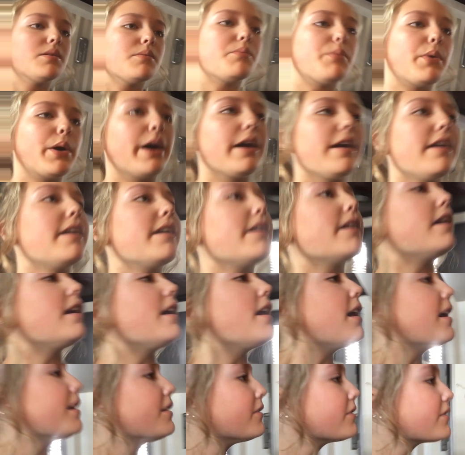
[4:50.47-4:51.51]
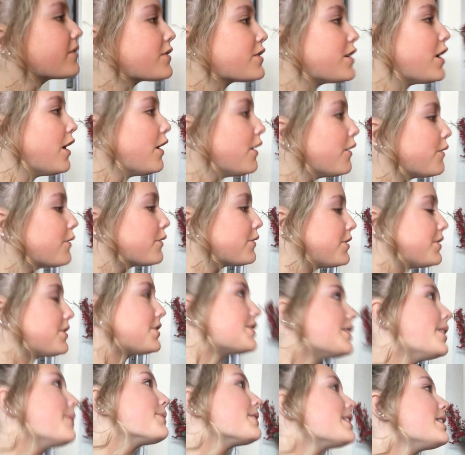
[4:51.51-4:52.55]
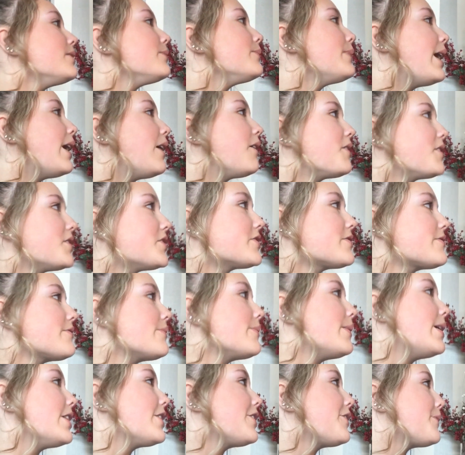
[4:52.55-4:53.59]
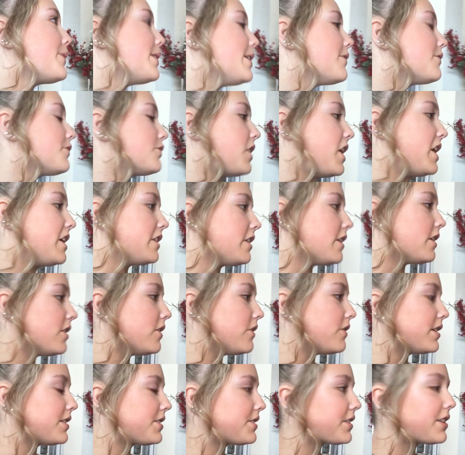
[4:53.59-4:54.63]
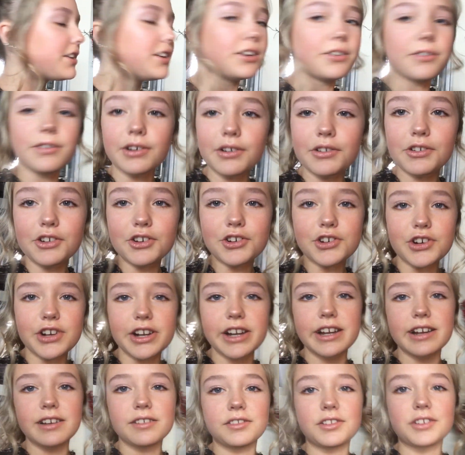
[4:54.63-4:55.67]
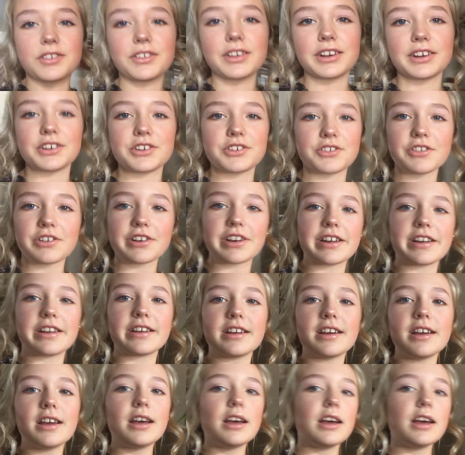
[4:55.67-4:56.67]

But I don't know, there's something about it just reminds me of Rango. It's a cute little tree, it looks like a tree.